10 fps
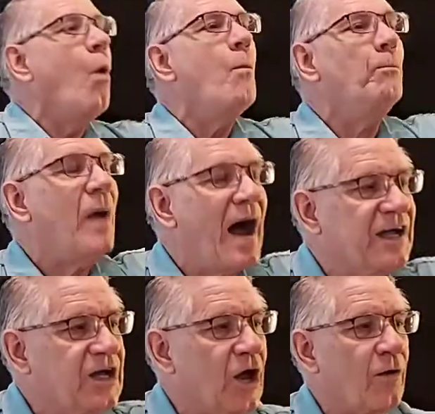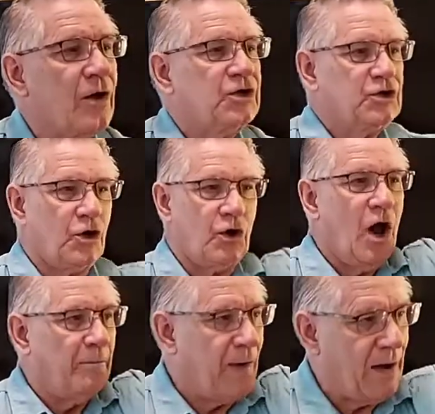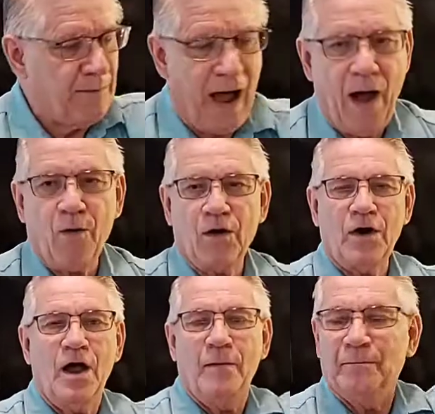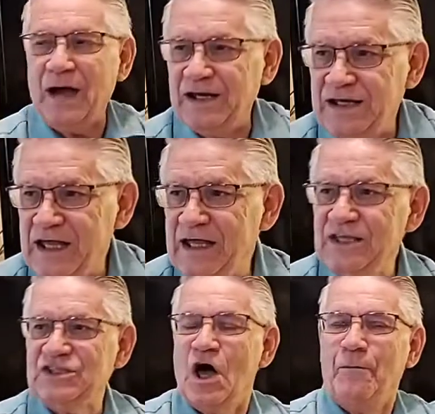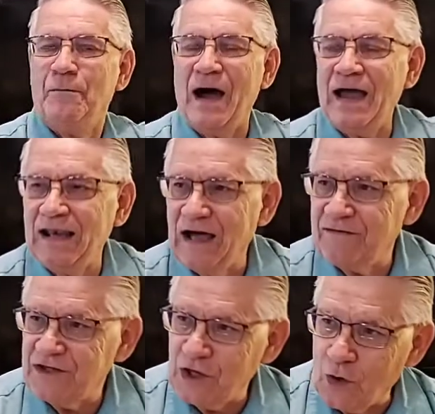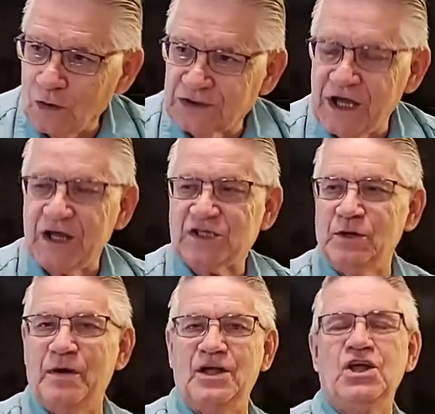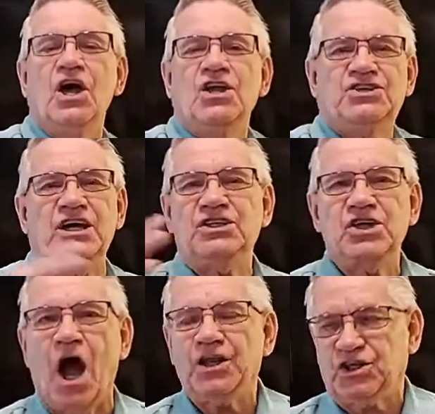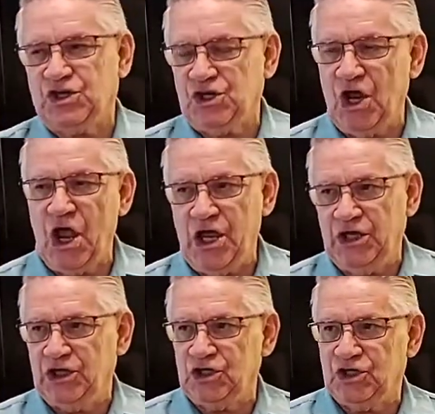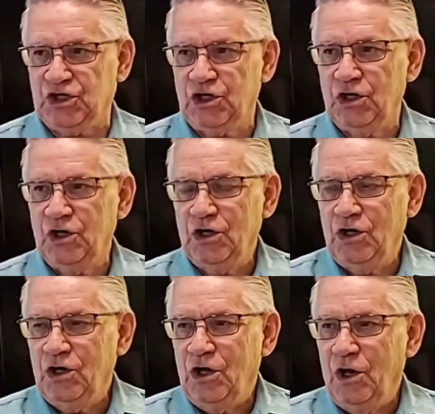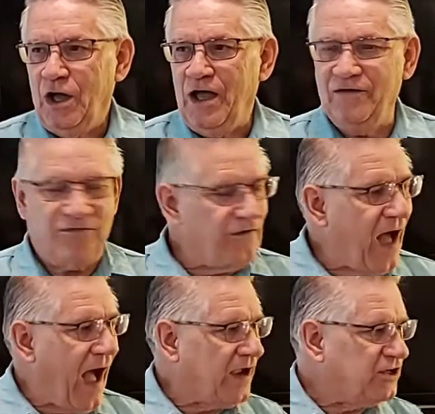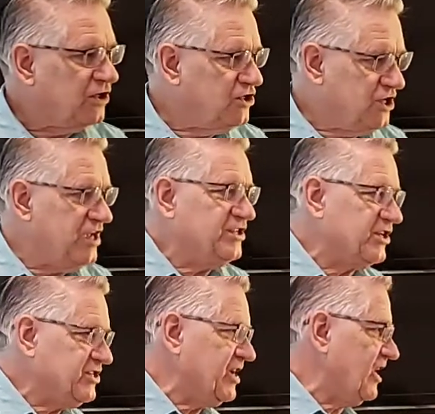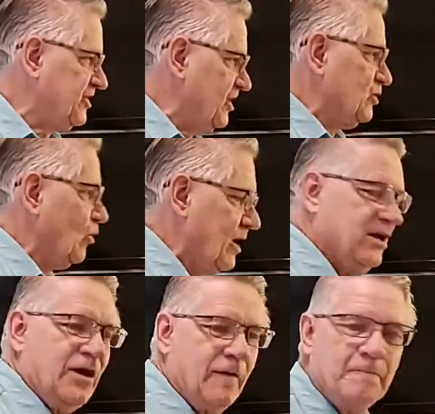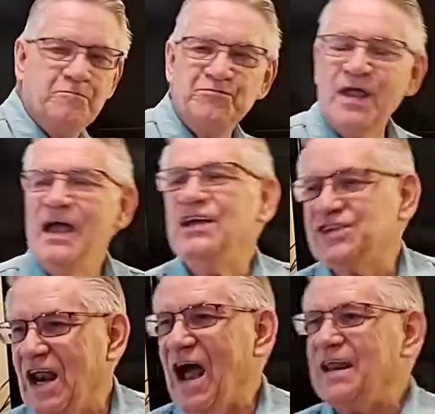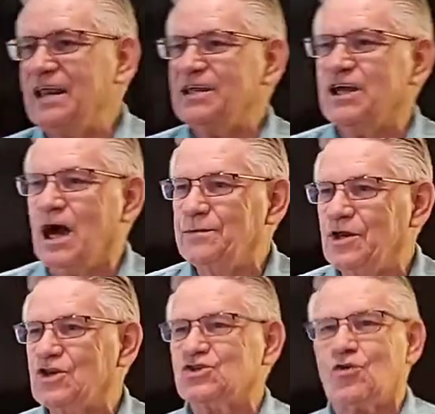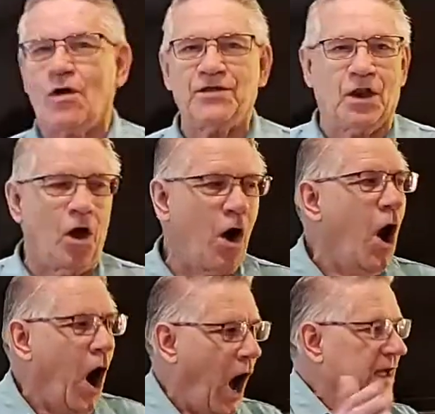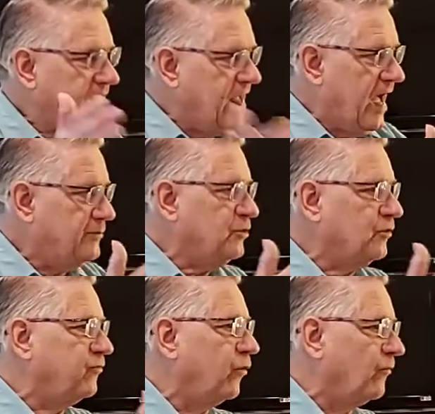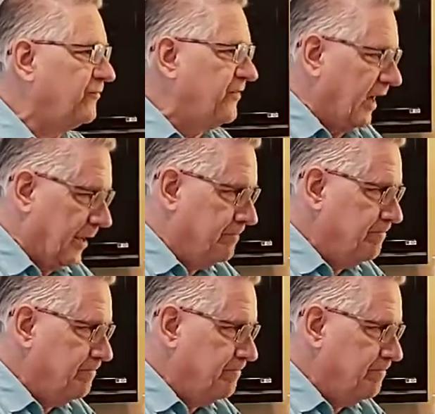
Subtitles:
my character, my power, my deeds, my love in the Old Testament did not change. In fact, Jesus said it this way here. He said, I didn't come to destroy the law. I came to fulfill it.